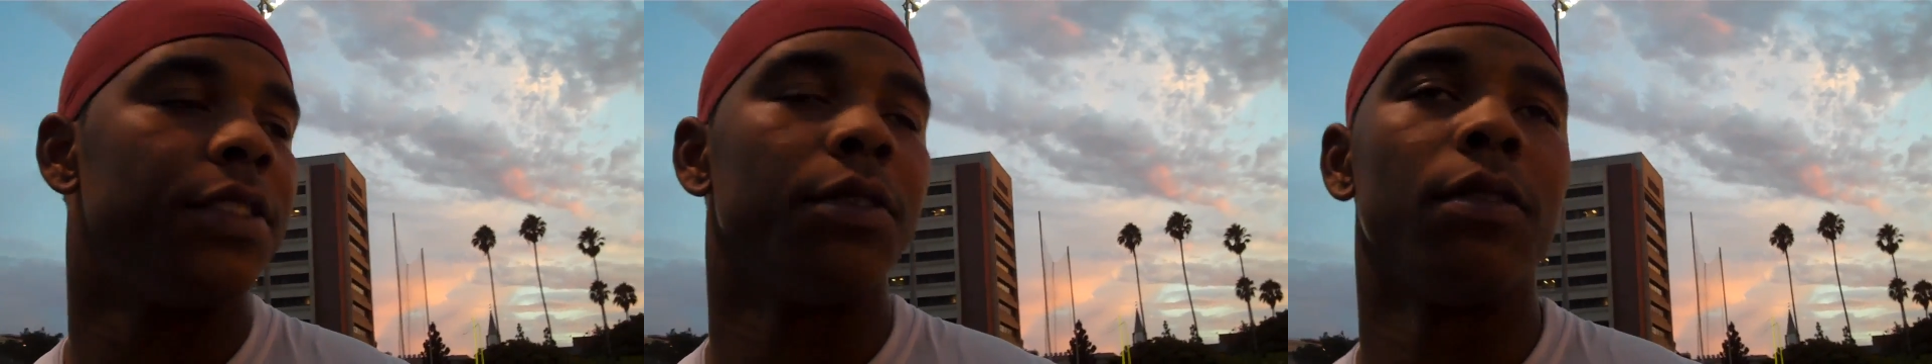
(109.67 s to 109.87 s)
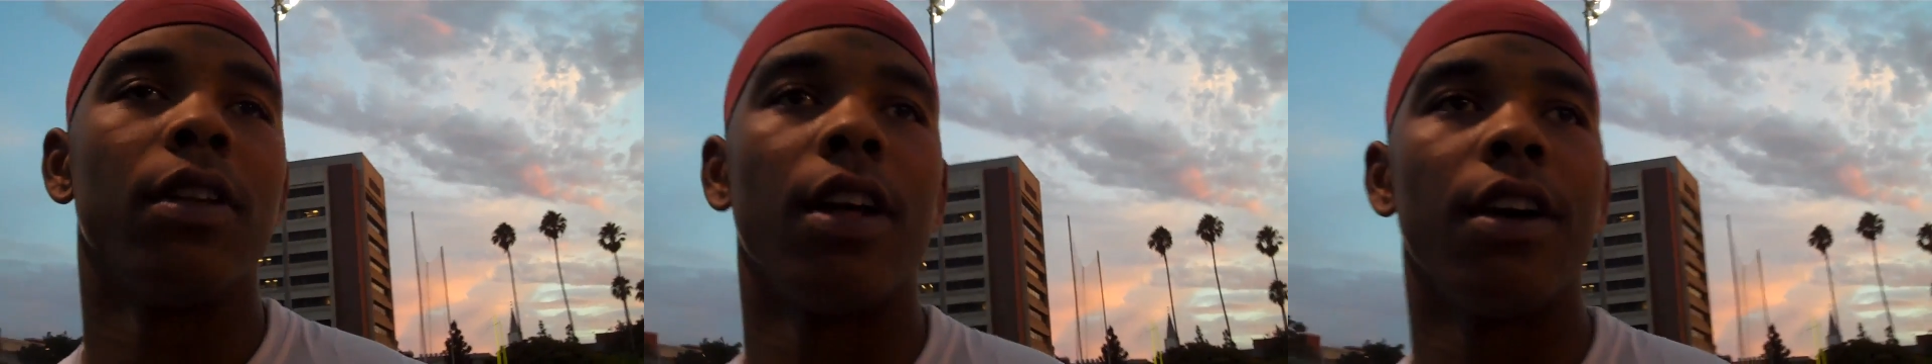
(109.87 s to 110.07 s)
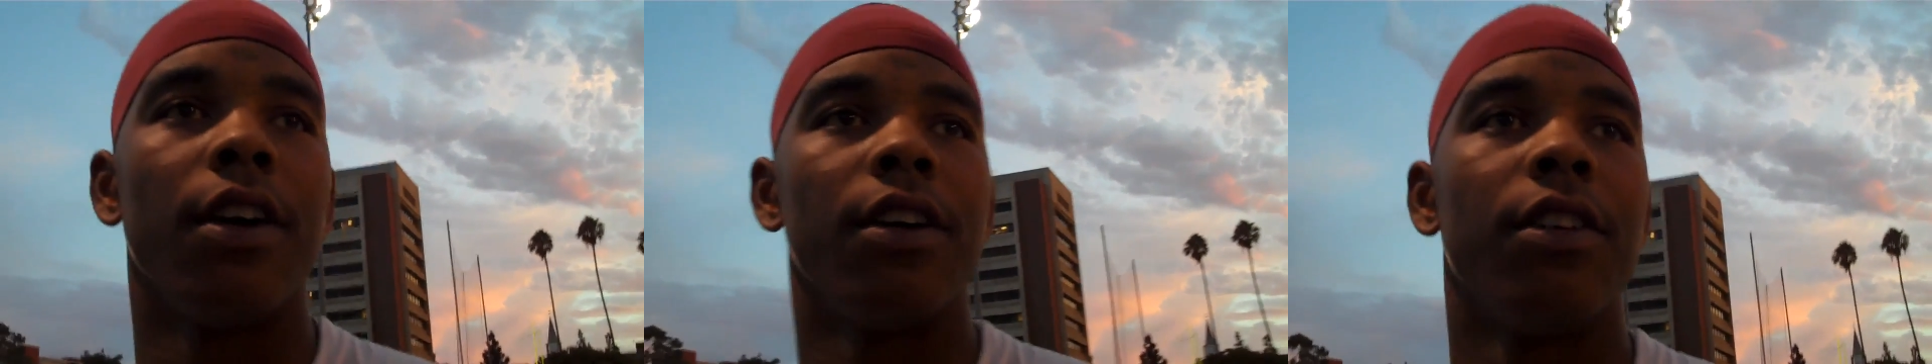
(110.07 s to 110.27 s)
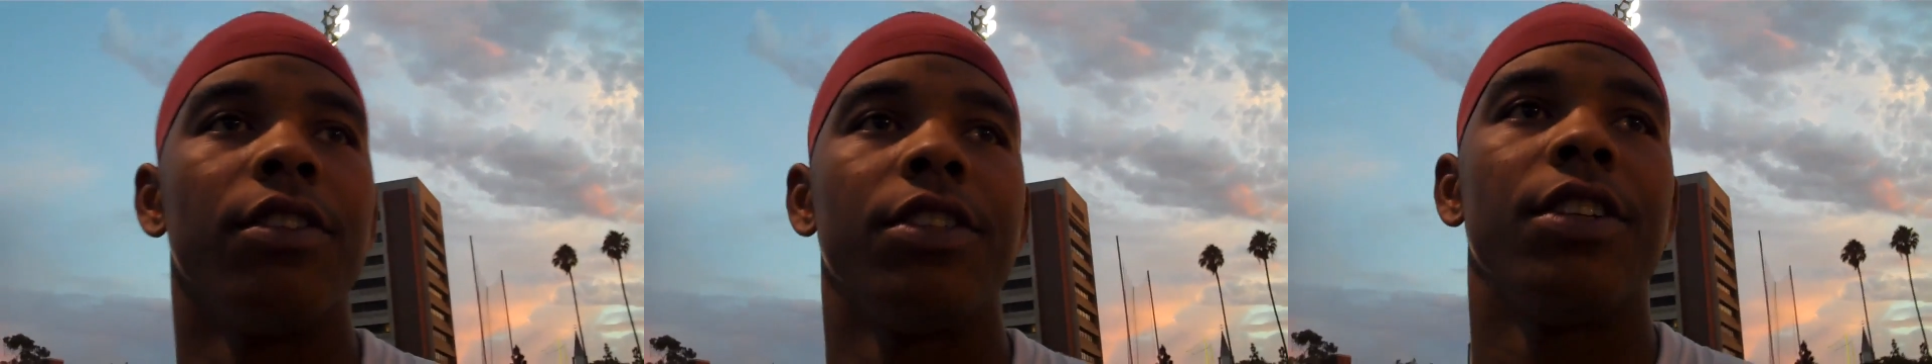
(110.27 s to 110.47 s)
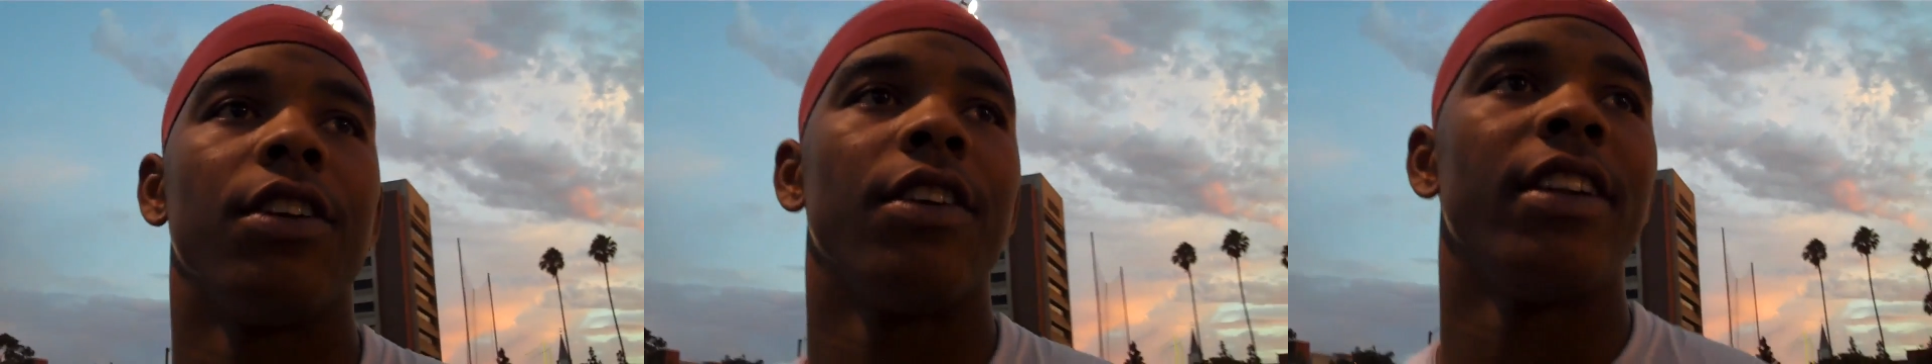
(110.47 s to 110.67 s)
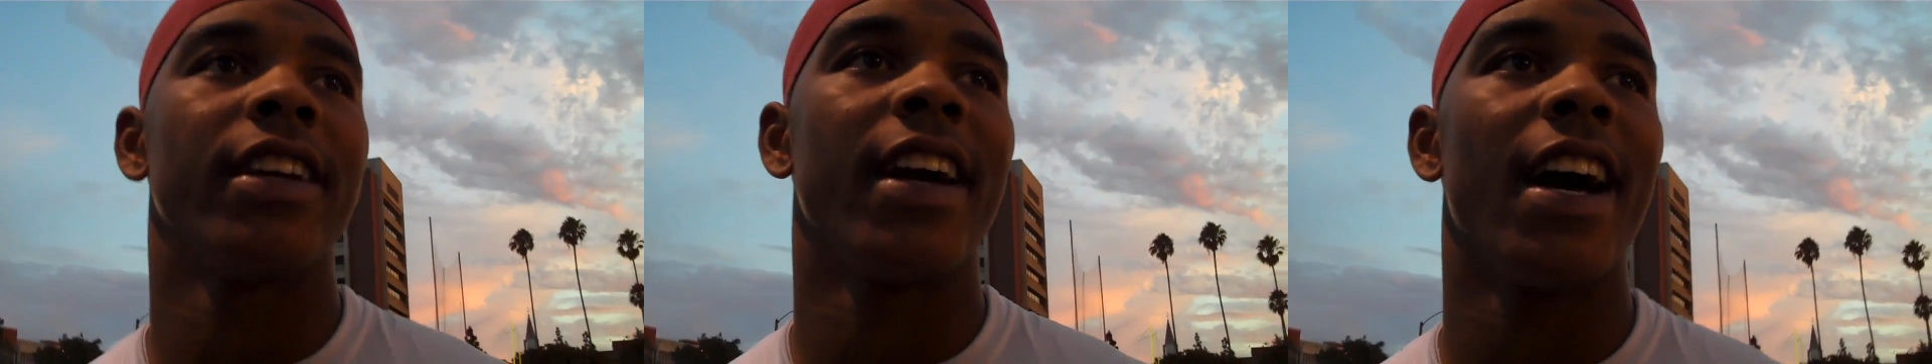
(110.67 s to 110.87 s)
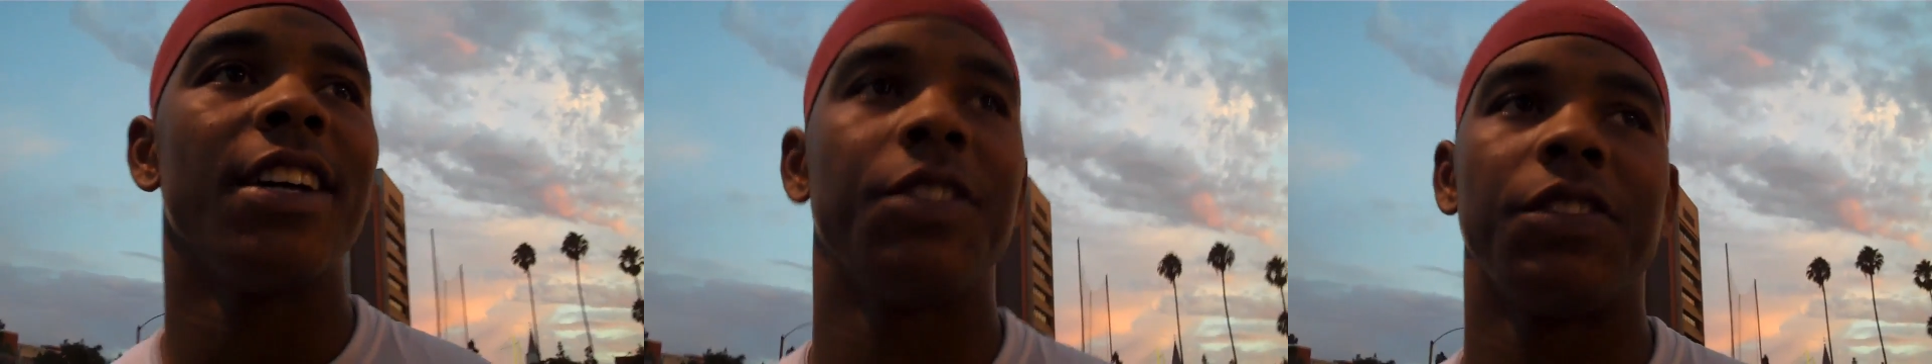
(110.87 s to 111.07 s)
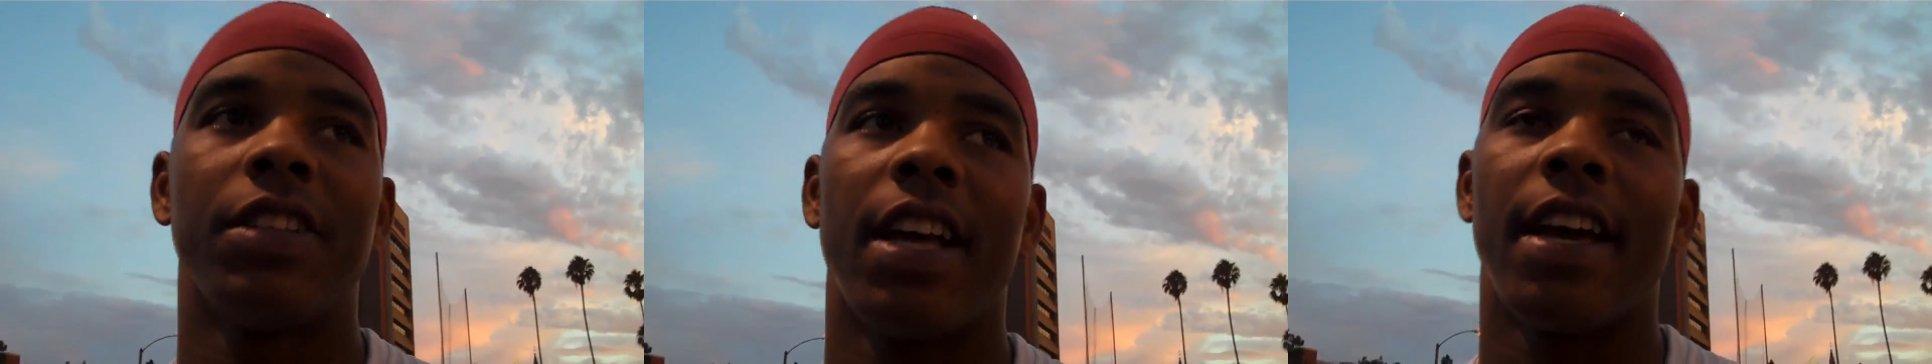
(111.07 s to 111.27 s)
too low, you know, and the
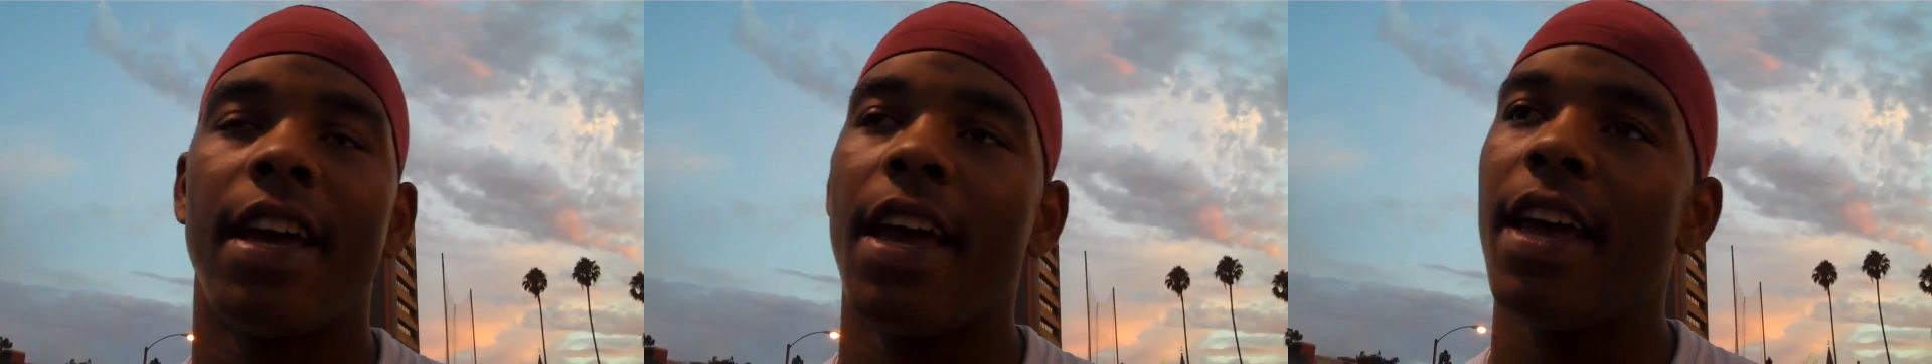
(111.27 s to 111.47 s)
guys was like,